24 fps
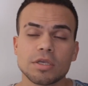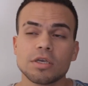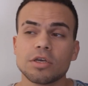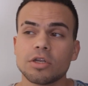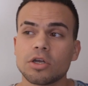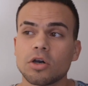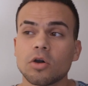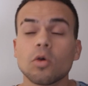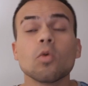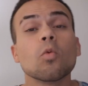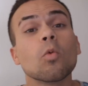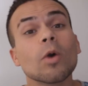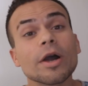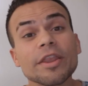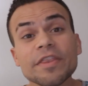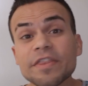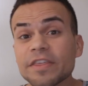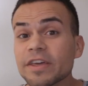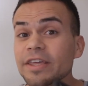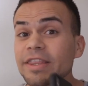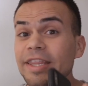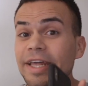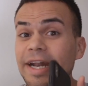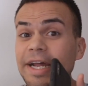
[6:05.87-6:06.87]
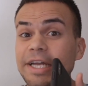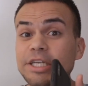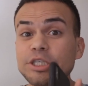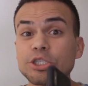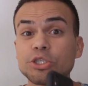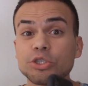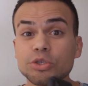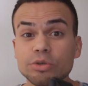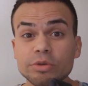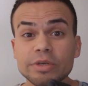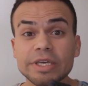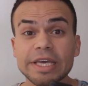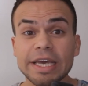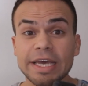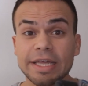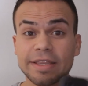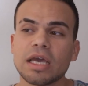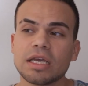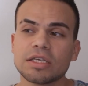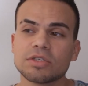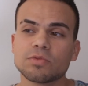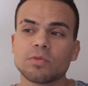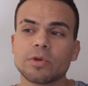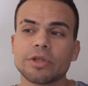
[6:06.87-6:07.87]
You know, one thing that I do
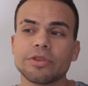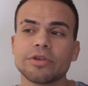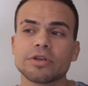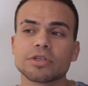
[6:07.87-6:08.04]
get is when